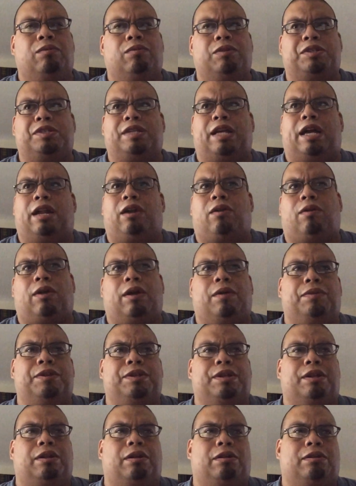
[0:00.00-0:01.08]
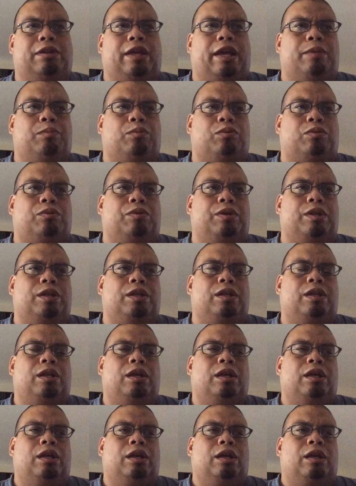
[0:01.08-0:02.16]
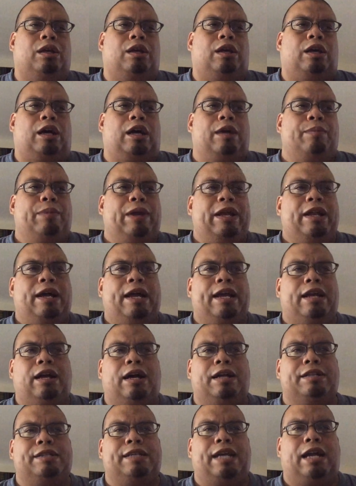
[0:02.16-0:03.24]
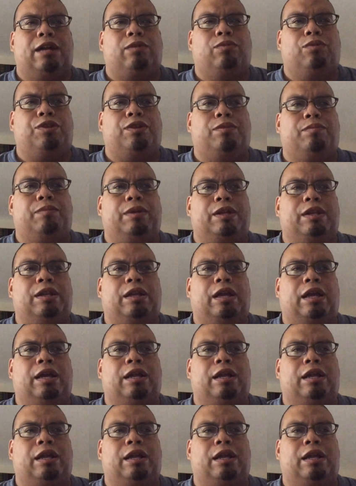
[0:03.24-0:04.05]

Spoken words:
we sat around the dinner table, and I made eye contact with him, and